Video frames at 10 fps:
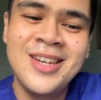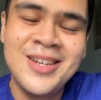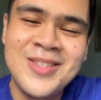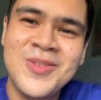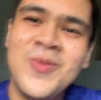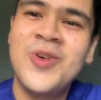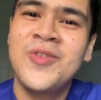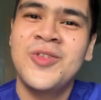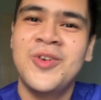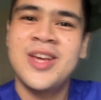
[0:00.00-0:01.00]
It's more
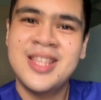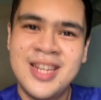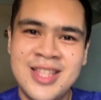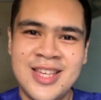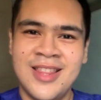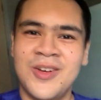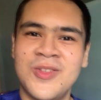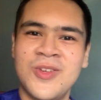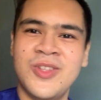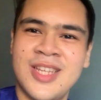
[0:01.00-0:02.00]
for the residents and the
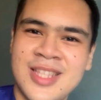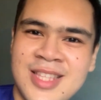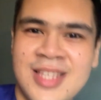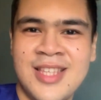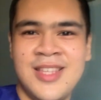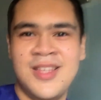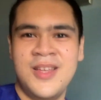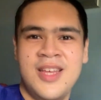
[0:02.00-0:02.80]
consultants.